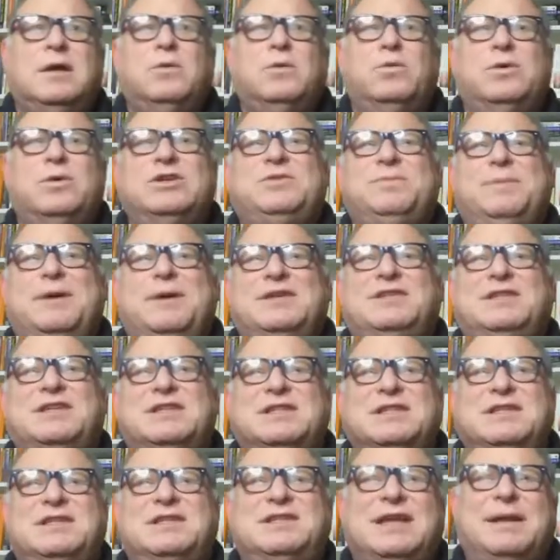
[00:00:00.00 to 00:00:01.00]
which
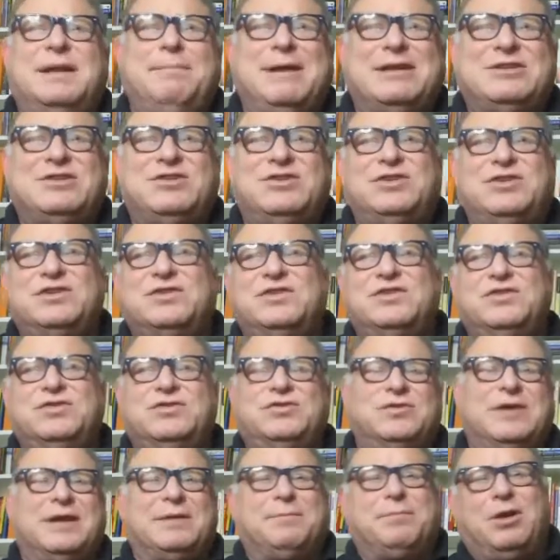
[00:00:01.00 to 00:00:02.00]
basically send messages and do
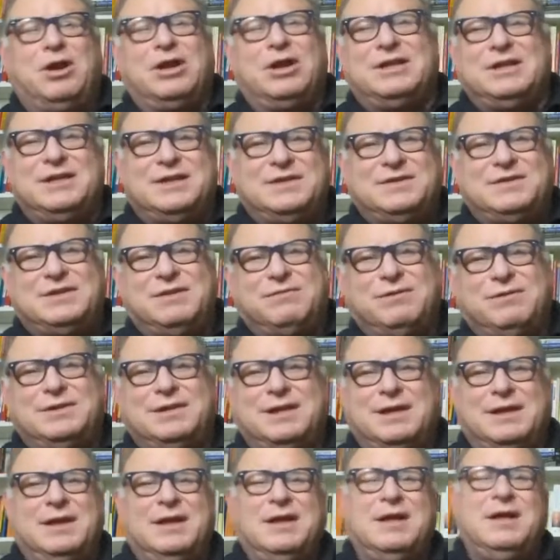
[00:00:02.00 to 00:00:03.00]
direct marketing and stuff like
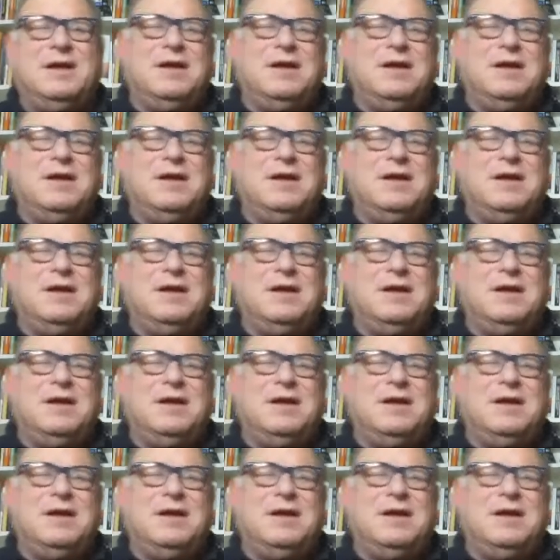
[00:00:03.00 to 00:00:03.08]
that.